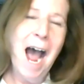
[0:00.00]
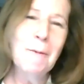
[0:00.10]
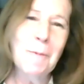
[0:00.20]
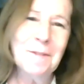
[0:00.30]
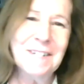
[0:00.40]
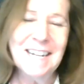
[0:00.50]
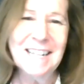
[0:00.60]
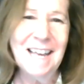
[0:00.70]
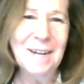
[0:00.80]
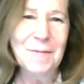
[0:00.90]
I won't take
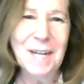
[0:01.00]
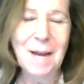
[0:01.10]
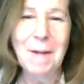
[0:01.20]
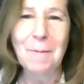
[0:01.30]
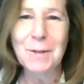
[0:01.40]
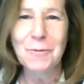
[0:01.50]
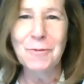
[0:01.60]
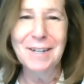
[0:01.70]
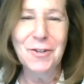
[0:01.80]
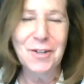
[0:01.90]
a lot of time. I was
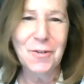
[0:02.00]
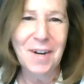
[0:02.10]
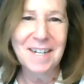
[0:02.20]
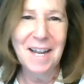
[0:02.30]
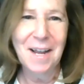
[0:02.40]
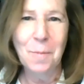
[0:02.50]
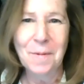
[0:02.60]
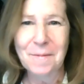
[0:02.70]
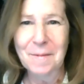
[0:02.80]
really just trying to help